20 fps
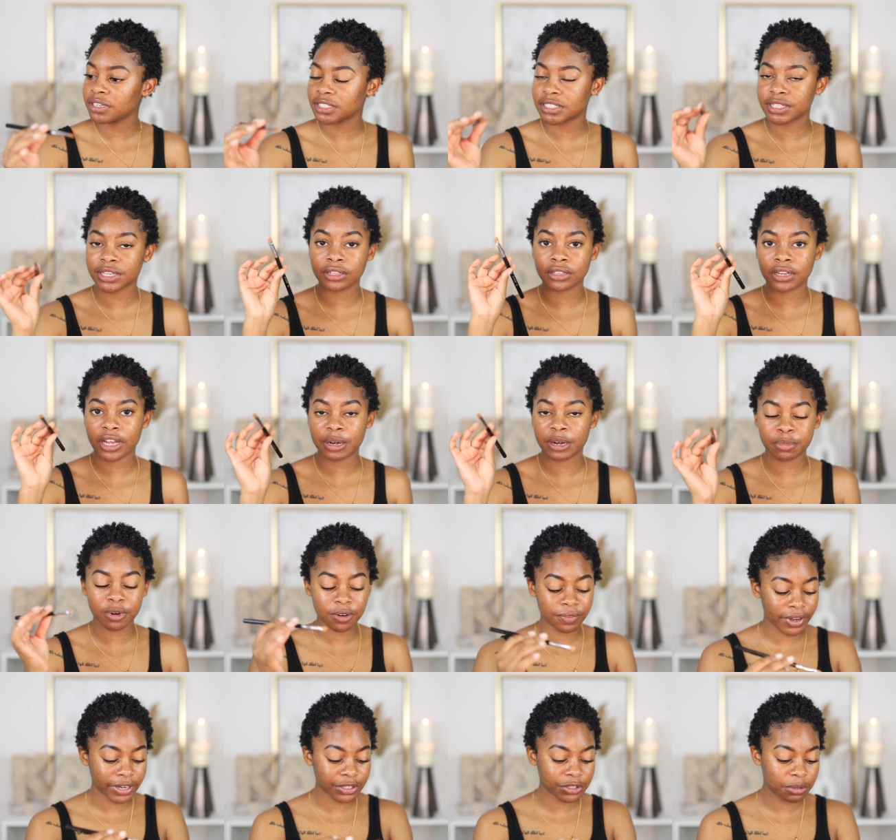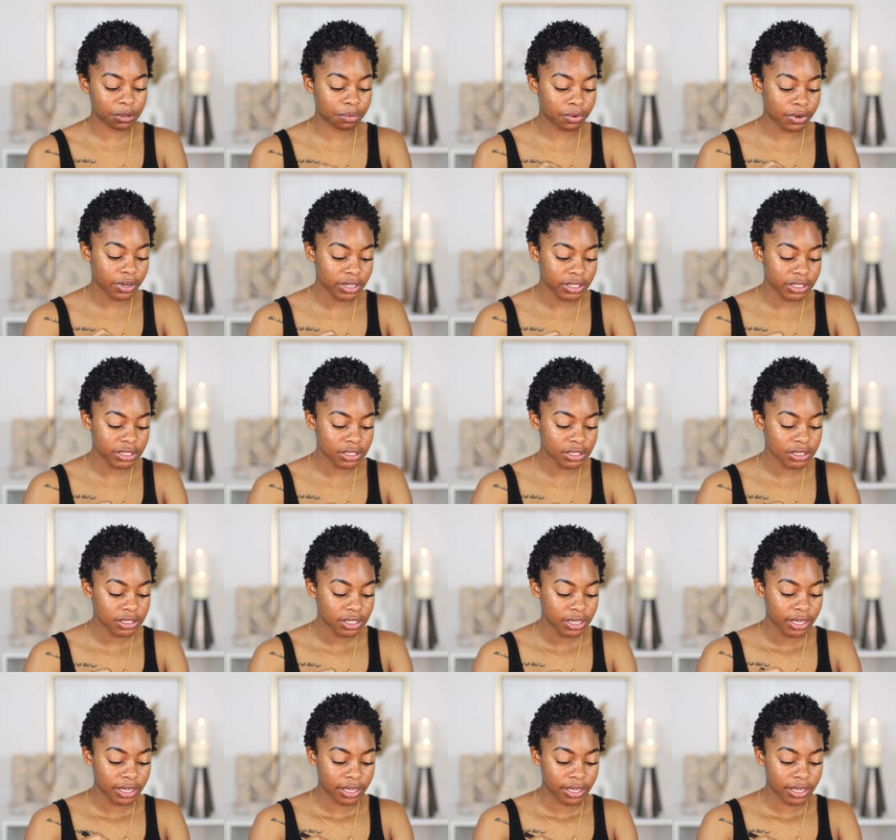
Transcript: It's their Line Perfector brush.